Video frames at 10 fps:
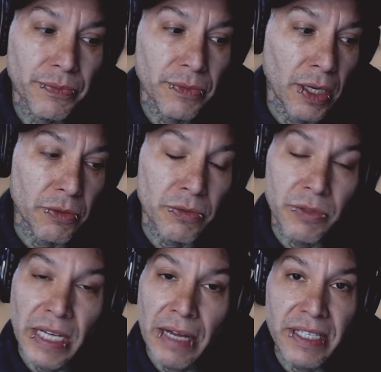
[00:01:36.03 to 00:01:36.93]
you know
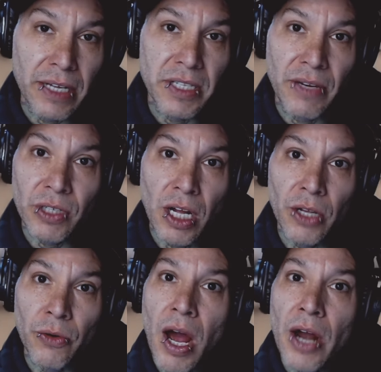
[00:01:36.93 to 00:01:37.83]
downtown Denver,
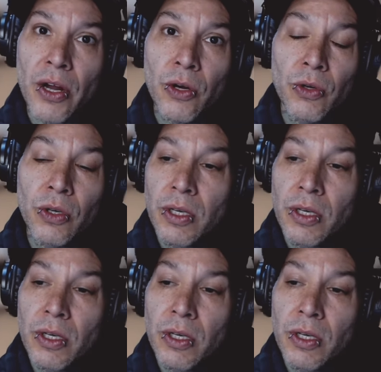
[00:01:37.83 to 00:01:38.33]
Colorado.